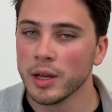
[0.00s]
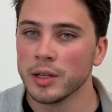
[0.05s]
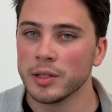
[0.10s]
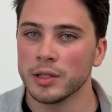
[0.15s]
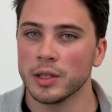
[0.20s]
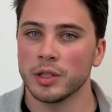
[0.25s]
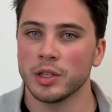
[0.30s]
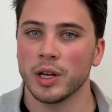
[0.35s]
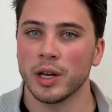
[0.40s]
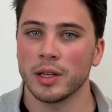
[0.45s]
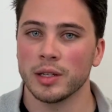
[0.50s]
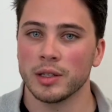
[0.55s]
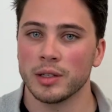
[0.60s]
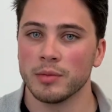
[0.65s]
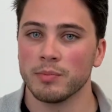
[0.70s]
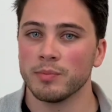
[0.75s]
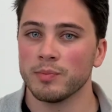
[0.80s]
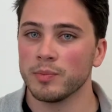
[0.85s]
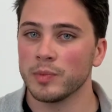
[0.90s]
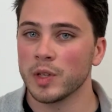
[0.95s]
such as
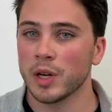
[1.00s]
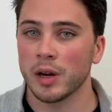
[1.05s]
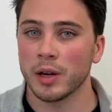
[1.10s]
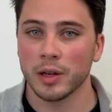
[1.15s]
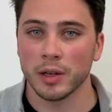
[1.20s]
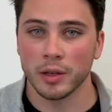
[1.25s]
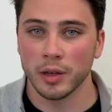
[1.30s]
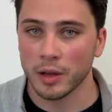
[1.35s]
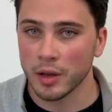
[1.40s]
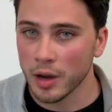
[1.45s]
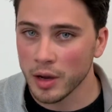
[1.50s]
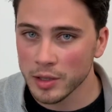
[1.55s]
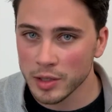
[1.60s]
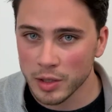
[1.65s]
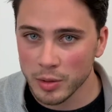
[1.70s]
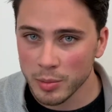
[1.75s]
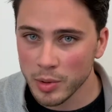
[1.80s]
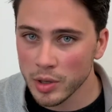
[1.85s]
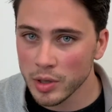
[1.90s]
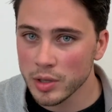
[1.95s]
talking to
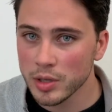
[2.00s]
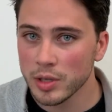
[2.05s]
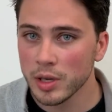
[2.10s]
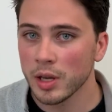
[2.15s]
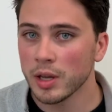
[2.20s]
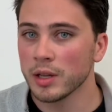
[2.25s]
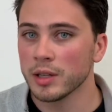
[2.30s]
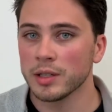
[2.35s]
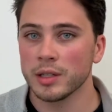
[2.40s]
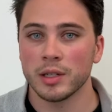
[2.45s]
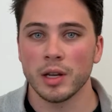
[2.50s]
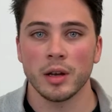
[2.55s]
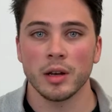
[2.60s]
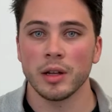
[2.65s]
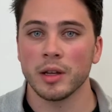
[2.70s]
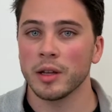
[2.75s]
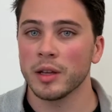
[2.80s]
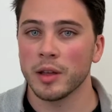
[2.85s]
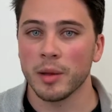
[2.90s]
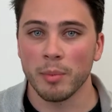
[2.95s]
customers,
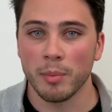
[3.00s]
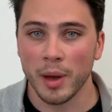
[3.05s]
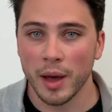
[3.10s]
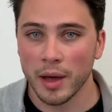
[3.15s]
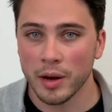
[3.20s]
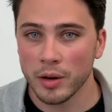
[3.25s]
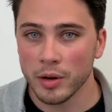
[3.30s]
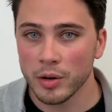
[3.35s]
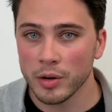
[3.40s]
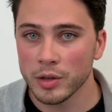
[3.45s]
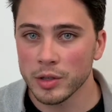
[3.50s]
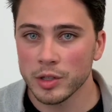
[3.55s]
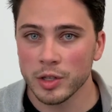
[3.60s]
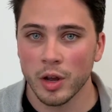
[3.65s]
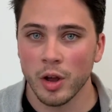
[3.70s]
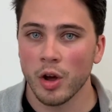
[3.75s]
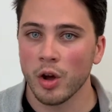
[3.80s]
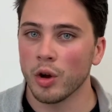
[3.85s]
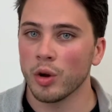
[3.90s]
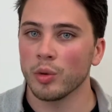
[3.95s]
studying competitors,
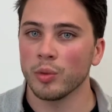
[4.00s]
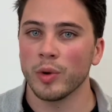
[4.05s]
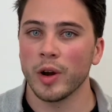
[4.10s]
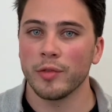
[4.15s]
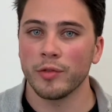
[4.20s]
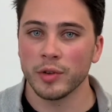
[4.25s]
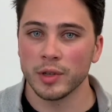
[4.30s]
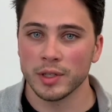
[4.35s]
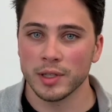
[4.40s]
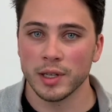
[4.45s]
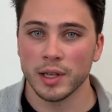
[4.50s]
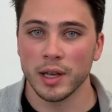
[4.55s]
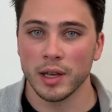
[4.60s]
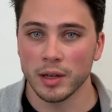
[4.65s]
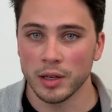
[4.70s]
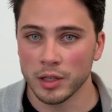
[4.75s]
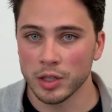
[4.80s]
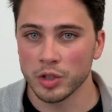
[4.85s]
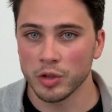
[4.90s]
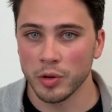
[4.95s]
or referencing
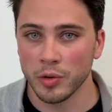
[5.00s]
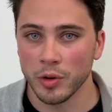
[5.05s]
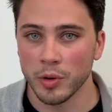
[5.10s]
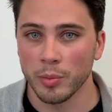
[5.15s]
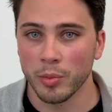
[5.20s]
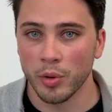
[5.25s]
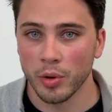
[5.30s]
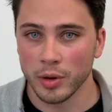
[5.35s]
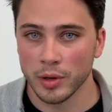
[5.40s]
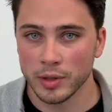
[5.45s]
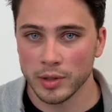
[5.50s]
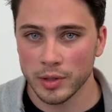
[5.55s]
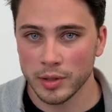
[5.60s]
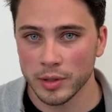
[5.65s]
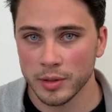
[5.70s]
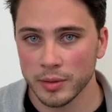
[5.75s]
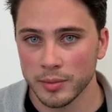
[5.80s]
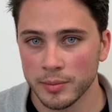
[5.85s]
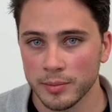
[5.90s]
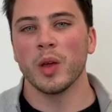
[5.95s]
industry reports.
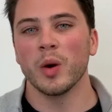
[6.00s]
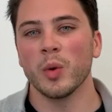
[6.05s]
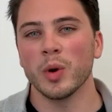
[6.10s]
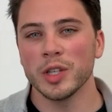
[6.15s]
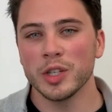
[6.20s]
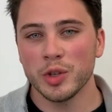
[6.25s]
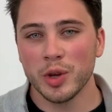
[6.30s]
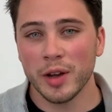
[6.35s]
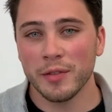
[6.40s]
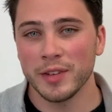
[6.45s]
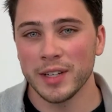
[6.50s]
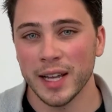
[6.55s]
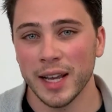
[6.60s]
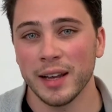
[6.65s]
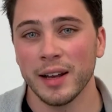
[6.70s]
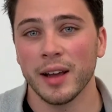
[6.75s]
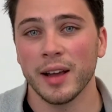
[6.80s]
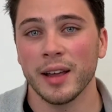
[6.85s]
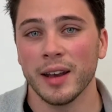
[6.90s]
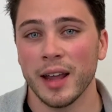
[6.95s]
Once you have
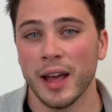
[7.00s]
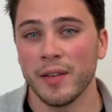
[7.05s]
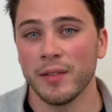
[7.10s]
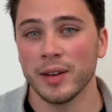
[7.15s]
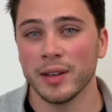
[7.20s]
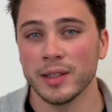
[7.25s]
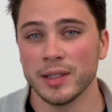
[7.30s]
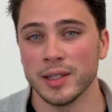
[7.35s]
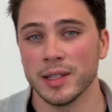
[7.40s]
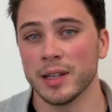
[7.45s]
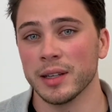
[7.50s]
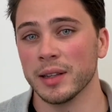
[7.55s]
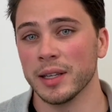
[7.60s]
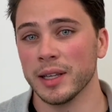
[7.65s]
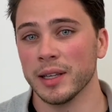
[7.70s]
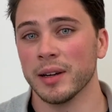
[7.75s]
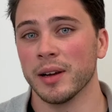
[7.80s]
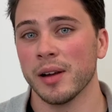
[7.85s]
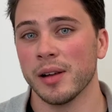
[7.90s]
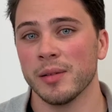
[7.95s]
data and evidence to
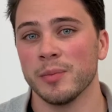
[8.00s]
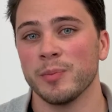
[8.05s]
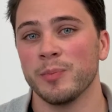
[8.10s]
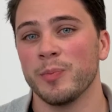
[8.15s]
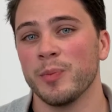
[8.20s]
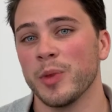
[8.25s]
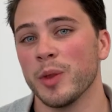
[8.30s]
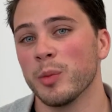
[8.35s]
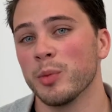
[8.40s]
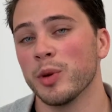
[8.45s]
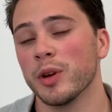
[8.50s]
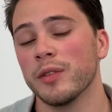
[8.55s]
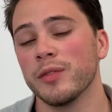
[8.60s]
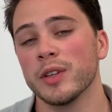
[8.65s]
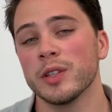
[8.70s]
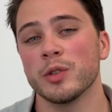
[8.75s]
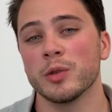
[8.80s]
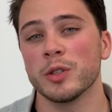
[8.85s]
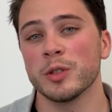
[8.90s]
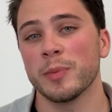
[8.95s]
lean on, the
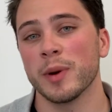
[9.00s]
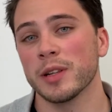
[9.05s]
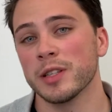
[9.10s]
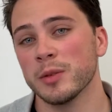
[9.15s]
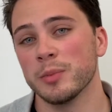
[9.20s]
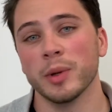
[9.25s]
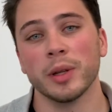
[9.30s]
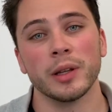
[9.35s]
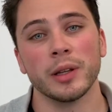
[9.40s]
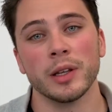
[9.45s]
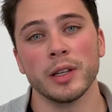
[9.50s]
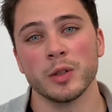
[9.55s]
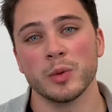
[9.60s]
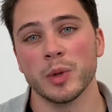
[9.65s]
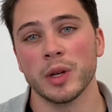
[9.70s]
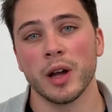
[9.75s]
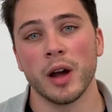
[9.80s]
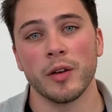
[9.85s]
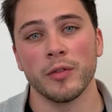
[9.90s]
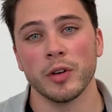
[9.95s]
previous responsibilities we
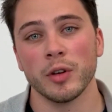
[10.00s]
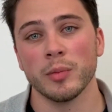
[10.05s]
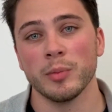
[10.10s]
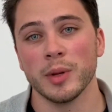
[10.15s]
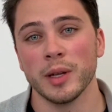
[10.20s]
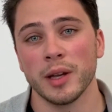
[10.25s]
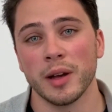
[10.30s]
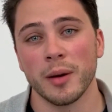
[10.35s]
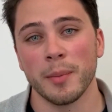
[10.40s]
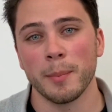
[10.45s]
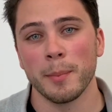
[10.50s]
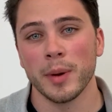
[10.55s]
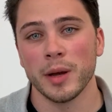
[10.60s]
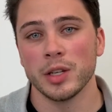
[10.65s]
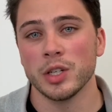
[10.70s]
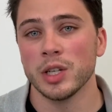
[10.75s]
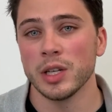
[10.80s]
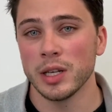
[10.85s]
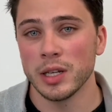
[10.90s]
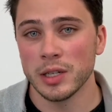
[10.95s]
covered become
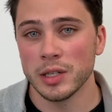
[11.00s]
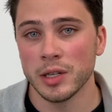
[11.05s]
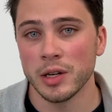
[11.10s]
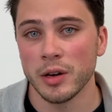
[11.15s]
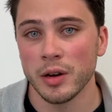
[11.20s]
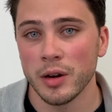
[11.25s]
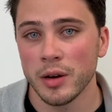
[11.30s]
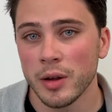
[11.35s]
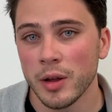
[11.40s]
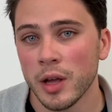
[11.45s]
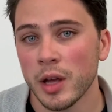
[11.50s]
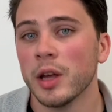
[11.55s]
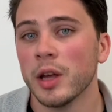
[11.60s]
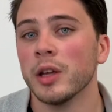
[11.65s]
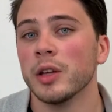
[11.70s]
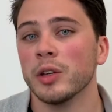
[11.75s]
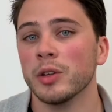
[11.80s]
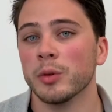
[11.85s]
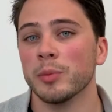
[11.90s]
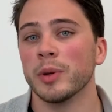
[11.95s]
much easier.
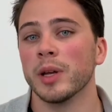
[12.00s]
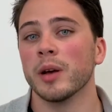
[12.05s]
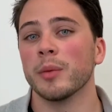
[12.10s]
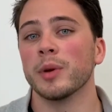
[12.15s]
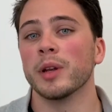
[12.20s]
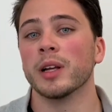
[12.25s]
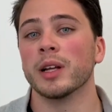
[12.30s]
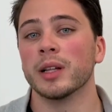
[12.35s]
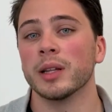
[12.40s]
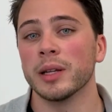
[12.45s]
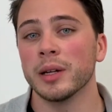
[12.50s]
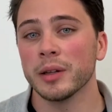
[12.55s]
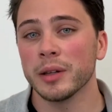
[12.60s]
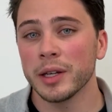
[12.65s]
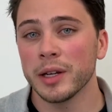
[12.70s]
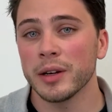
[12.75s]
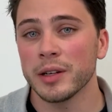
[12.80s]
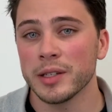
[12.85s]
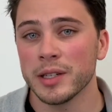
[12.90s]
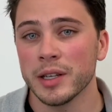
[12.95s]
You'll be able to
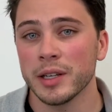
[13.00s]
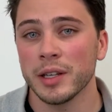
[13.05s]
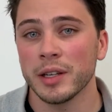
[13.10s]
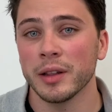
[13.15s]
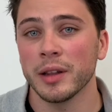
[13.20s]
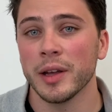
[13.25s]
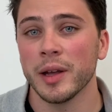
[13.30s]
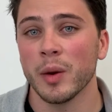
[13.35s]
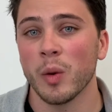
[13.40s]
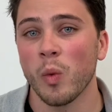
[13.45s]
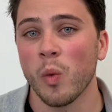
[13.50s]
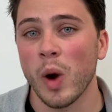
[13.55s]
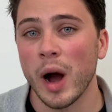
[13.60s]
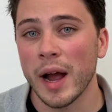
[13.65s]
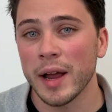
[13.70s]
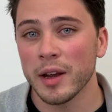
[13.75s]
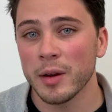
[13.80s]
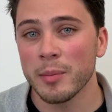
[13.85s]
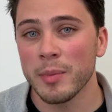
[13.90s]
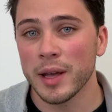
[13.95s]
clearly articulate why
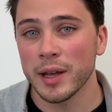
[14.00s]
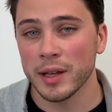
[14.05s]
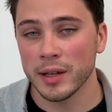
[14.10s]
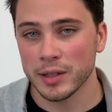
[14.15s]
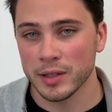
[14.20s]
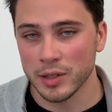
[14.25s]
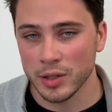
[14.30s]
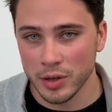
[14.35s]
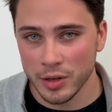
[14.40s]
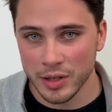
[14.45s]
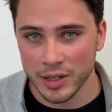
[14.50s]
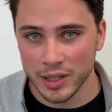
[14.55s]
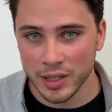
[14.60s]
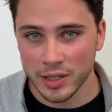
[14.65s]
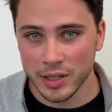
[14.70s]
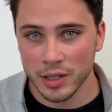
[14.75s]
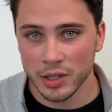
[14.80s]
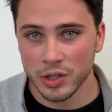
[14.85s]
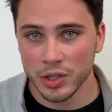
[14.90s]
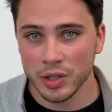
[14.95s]
you're making certain
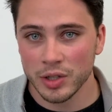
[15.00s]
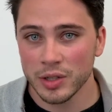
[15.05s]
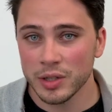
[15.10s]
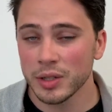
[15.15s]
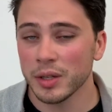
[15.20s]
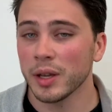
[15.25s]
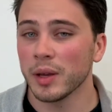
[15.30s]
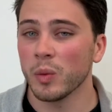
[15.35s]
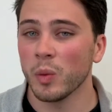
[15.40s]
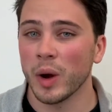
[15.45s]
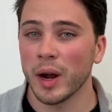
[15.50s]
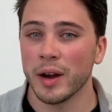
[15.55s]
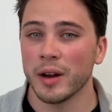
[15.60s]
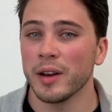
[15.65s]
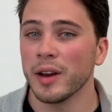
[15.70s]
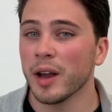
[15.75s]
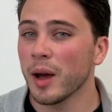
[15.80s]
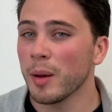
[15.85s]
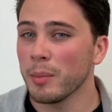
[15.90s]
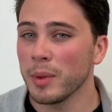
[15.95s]
decisions and why you're
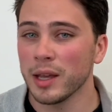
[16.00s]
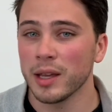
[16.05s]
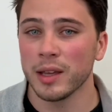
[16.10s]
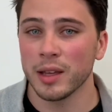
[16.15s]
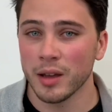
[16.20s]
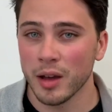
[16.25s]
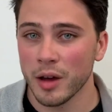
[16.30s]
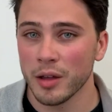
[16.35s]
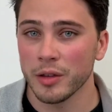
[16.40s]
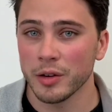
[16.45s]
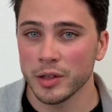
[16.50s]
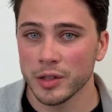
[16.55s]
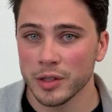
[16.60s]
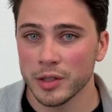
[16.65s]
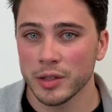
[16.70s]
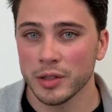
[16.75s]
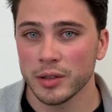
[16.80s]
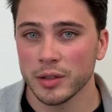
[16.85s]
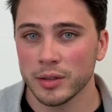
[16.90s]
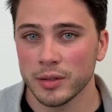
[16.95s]
not making others.